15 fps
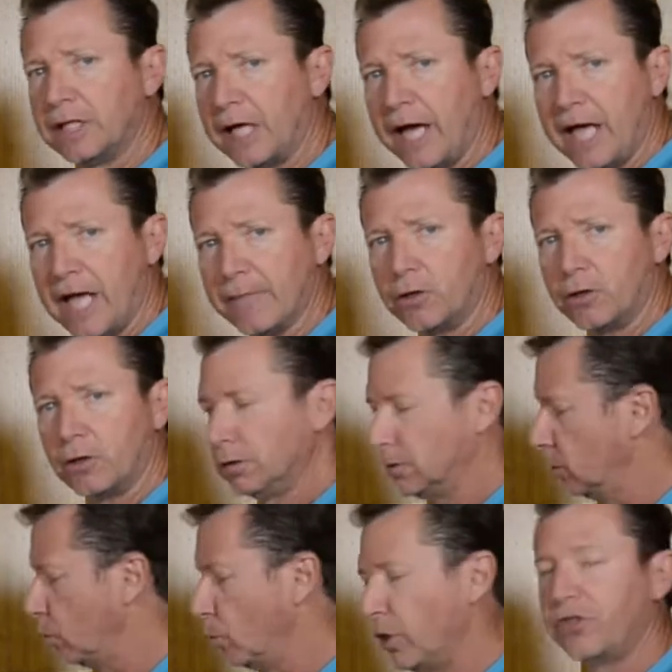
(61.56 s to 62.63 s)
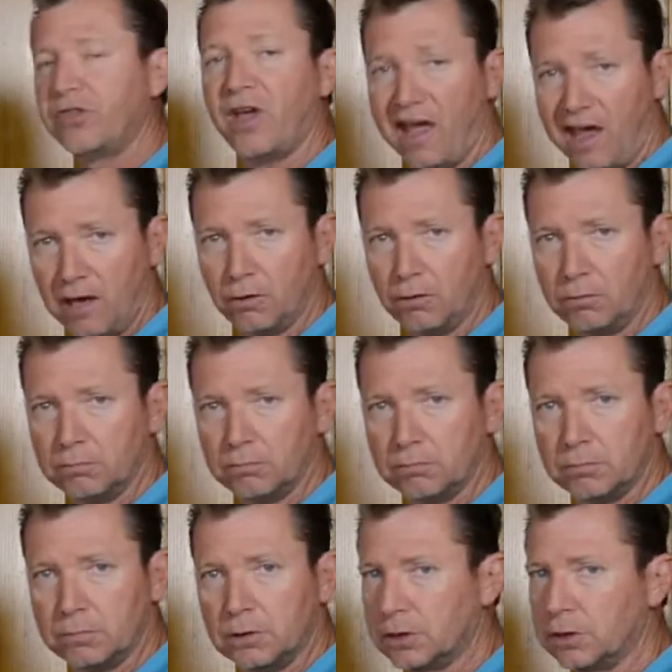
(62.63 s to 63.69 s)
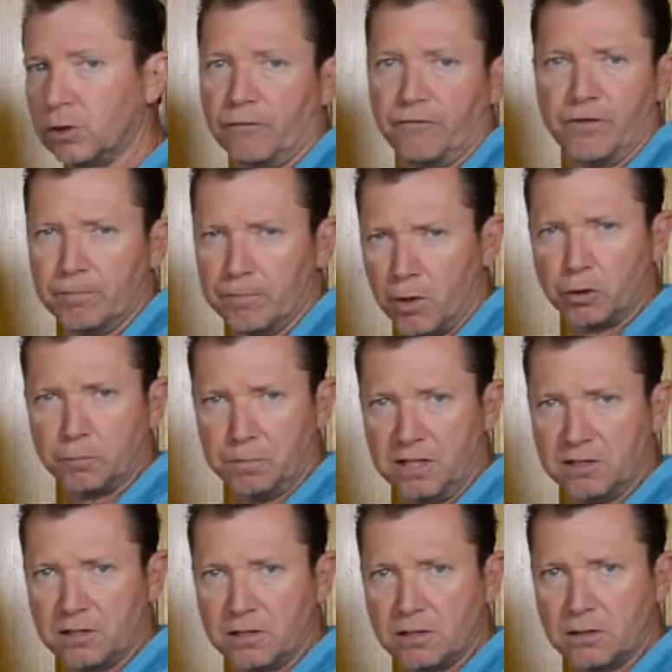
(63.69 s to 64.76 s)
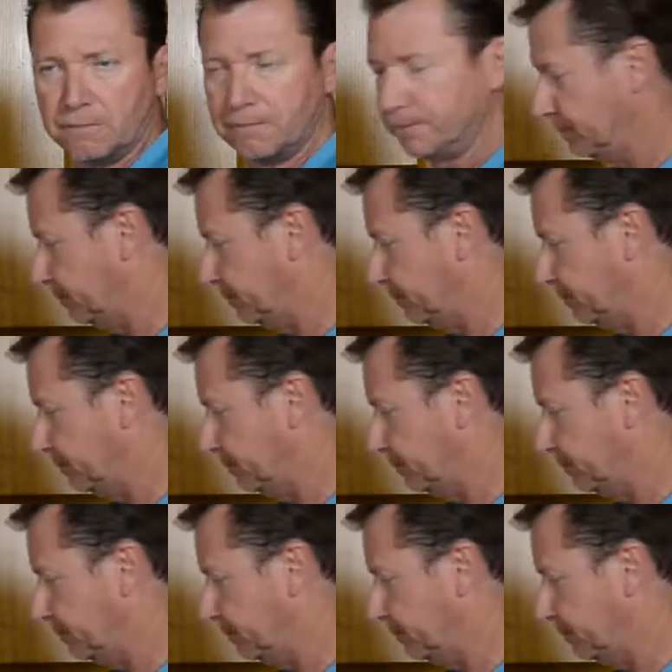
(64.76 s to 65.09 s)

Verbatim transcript: in diameter with the handle, so it'll fit most pieces.